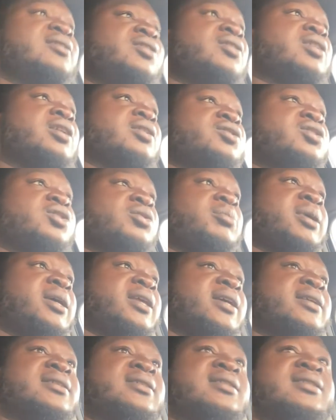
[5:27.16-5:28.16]
know, 2
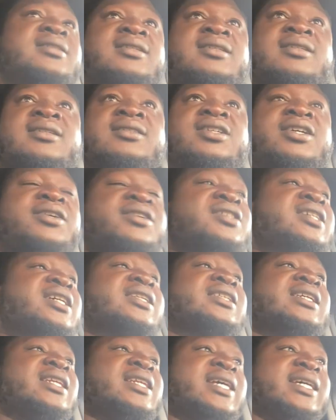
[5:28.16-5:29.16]
minutes, 0 to
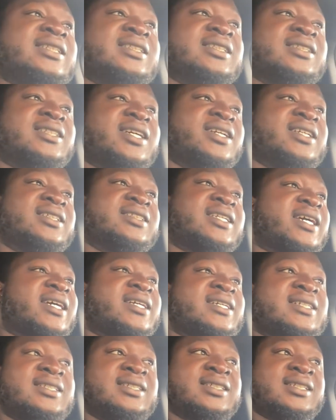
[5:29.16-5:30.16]
60 in less than 30
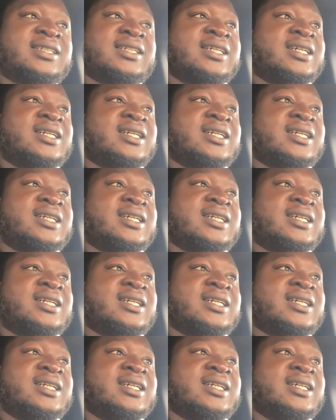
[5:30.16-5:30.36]
seconds.